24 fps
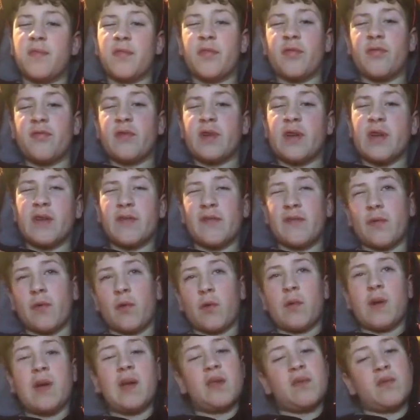three or
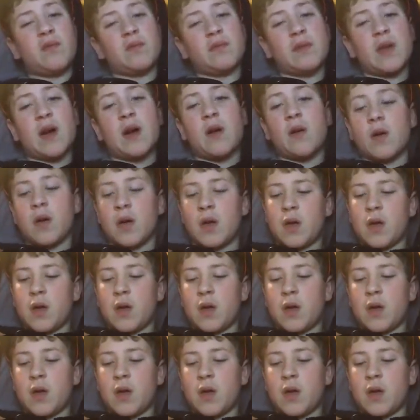four weeks from now